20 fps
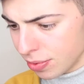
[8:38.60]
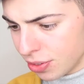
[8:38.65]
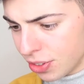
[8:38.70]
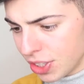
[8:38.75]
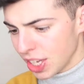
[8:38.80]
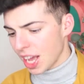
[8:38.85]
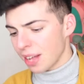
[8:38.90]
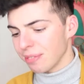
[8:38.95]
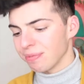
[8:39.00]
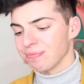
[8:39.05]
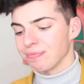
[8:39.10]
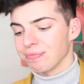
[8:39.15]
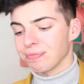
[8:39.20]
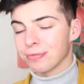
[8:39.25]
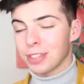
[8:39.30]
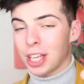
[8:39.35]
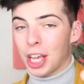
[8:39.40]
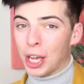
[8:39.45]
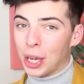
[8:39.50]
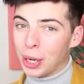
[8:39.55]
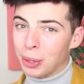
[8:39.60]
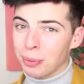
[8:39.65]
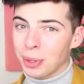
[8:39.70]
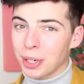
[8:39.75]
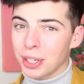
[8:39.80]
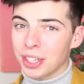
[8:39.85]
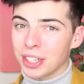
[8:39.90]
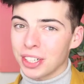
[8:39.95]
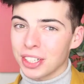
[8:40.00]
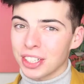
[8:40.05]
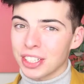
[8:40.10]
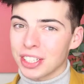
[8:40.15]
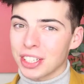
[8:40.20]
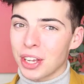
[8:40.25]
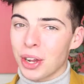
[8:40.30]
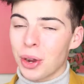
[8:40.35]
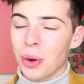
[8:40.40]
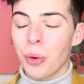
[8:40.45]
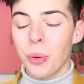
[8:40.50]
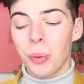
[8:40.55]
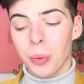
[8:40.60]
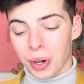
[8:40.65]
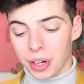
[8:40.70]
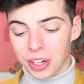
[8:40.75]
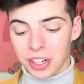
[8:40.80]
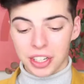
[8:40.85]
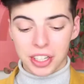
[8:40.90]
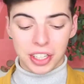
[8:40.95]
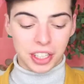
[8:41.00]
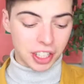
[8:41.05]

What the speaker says: Yeah, we're good. We're good.